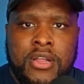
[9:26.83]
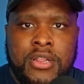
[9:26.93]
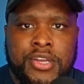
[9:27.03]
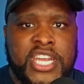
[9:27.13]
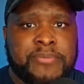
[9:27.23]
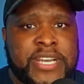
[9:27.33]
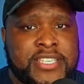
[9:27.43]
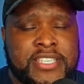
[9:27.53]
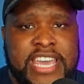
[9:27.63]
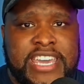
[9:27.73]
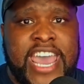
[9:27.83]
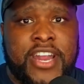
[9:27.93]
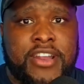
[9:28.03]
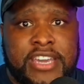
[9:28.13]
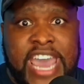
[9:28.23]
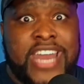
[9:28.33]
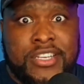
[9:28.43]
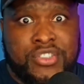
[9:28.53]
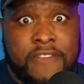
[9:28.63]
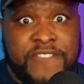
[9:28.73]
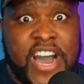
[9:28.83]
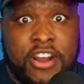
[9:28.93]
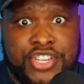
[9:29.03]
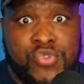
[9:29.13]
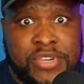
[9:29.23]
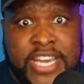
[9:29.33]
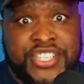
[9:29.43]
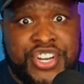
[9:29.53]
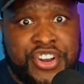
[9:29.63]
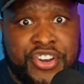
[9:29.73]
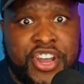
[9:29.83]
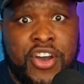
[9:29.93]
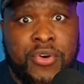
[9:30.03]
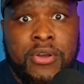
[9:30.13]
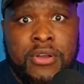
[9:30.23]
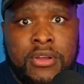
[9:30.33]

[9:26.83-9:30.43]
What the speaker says: Looking in places like Canada, Canada's on fire too, in case you didn't know.